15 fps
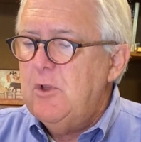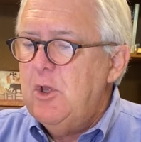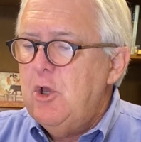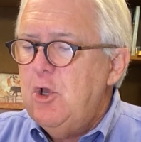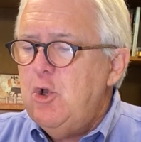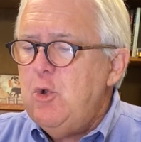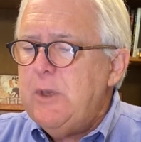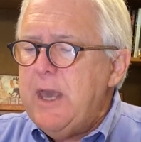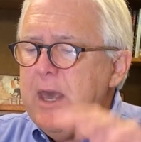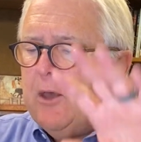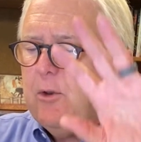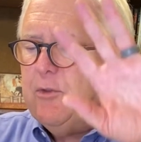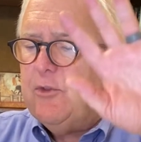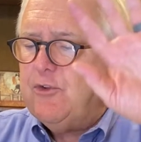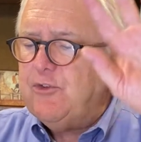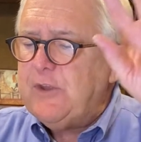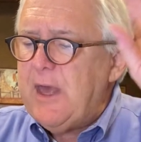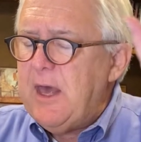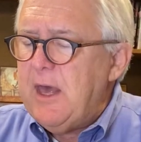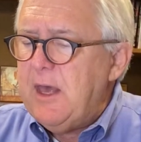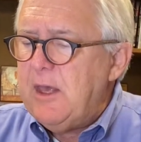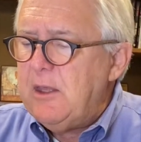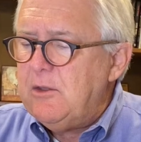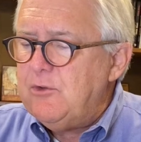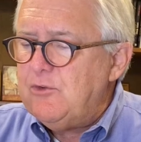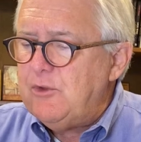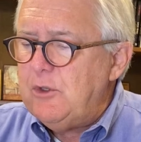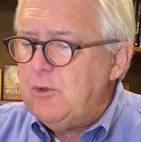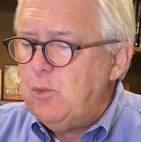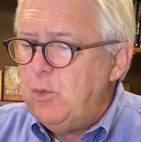Who counted the skies
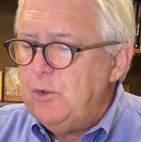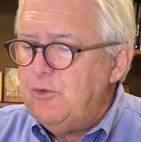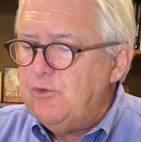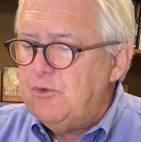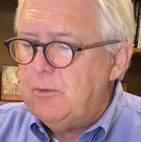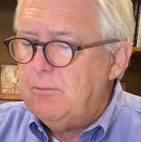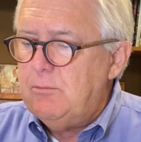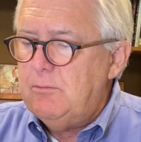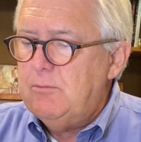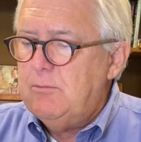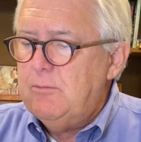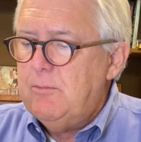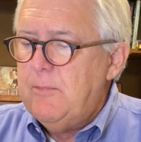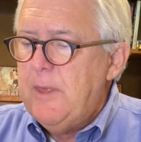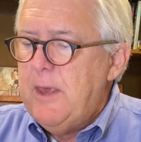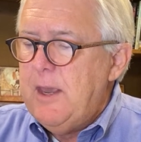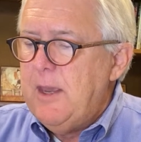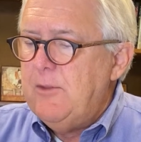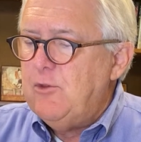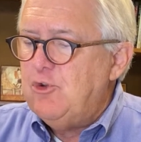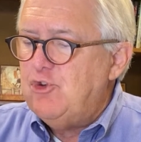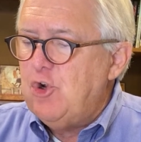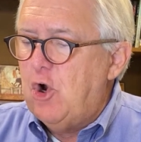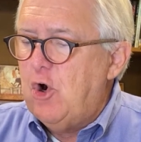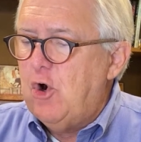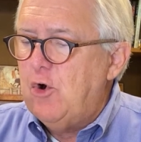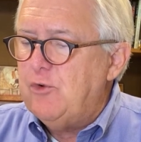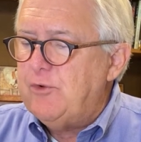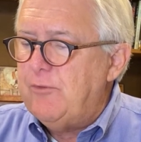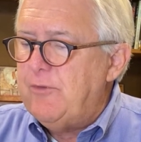in wisdom, and the
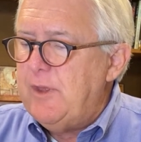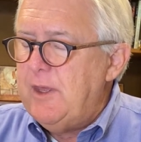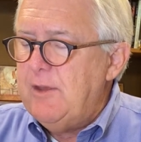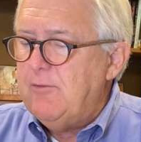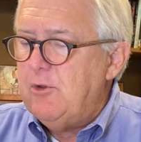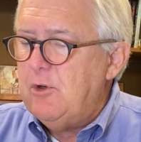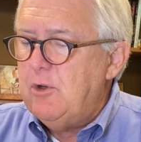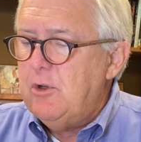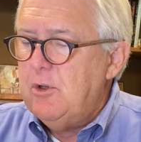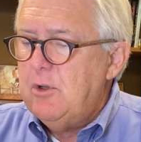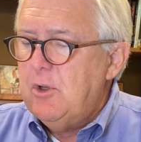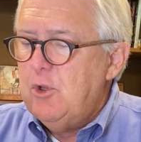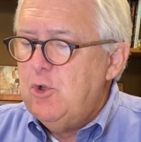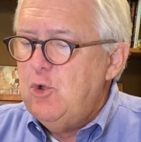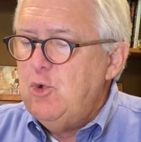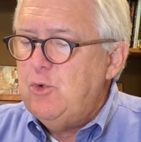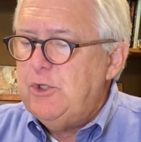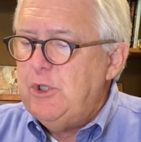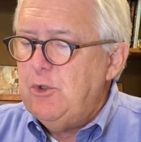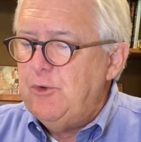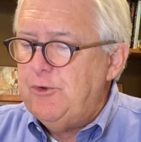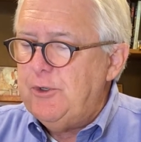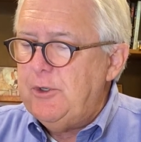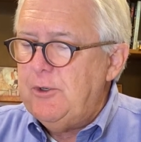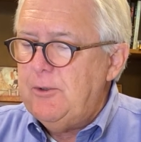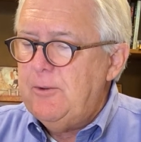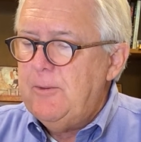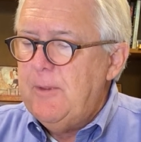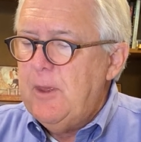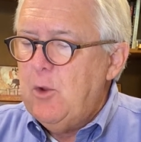jars of the heaven who tilted
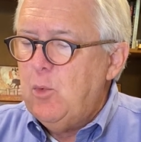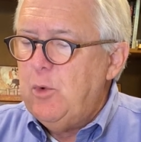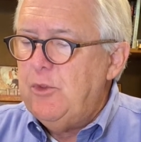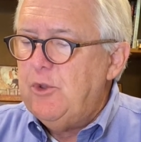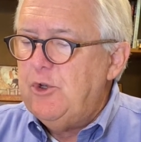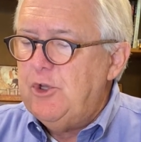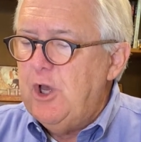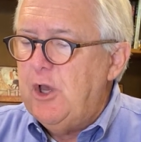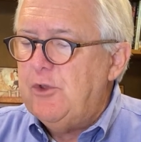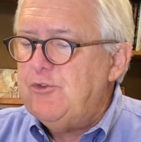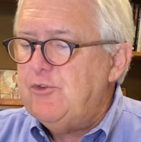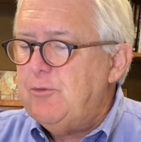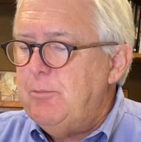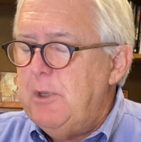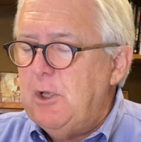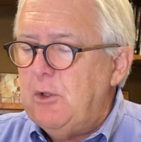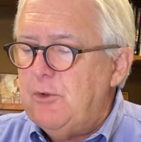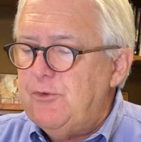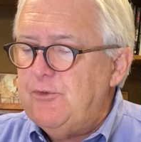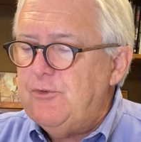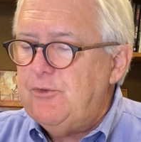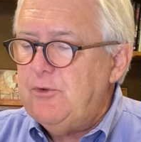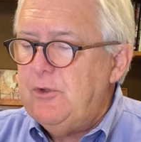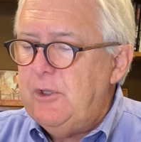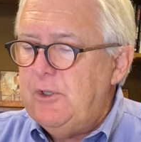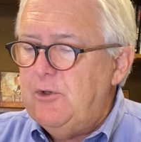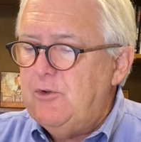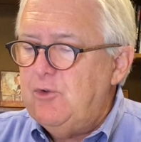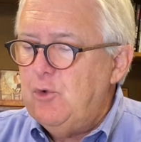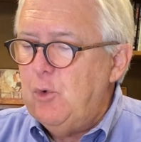when the dust melts
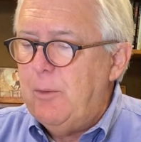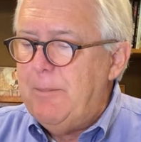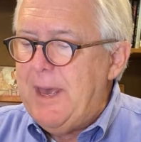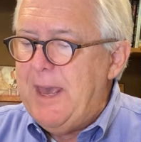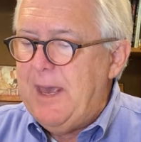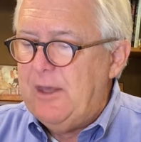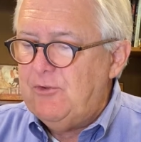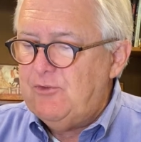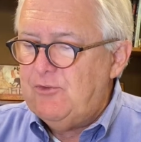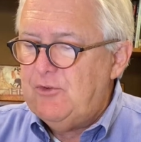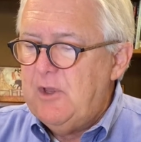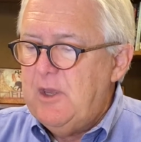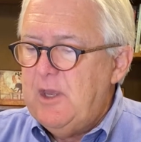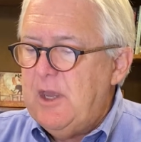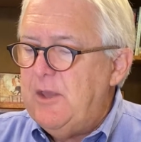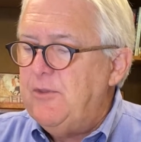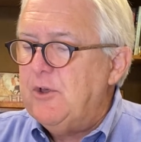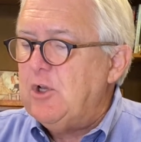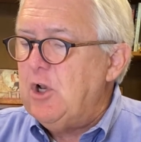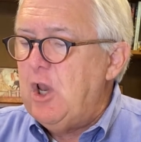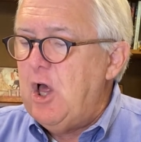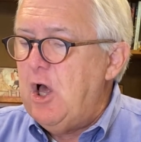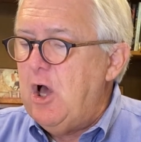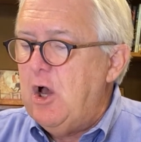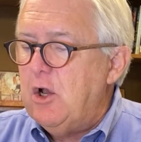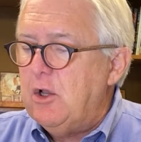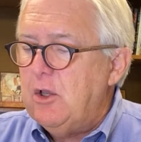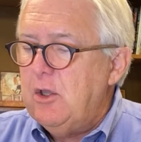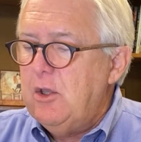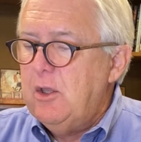into a mass and the
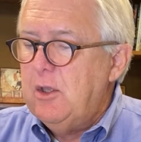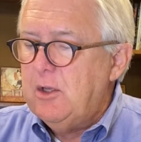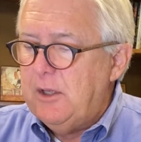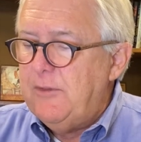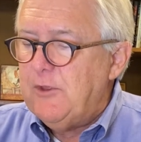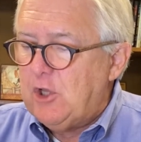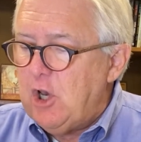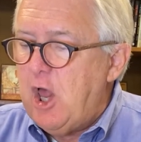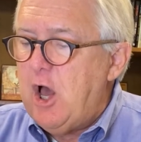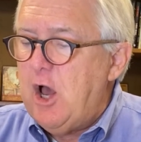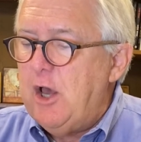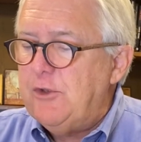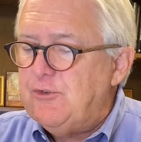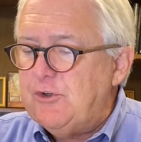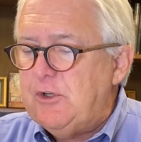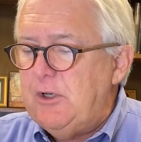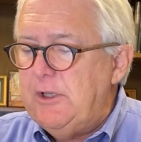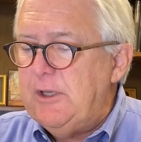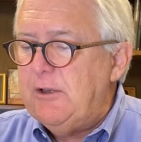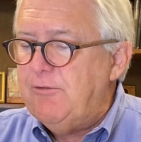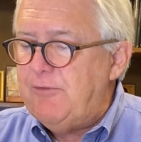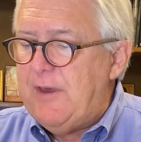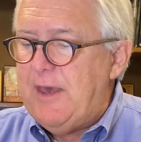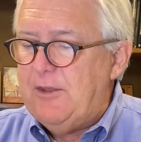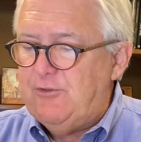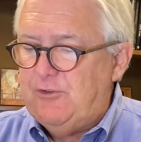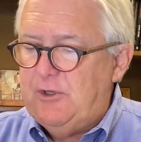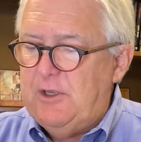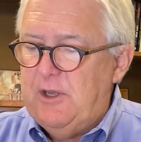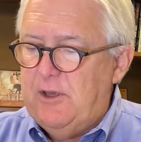clods cling
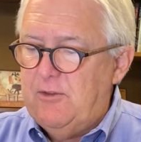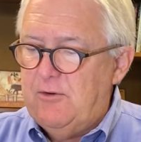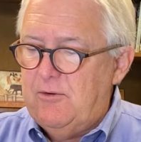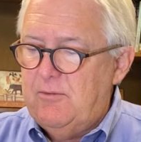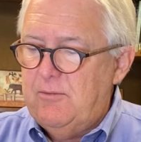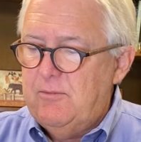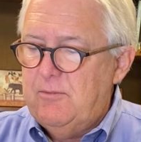fast together?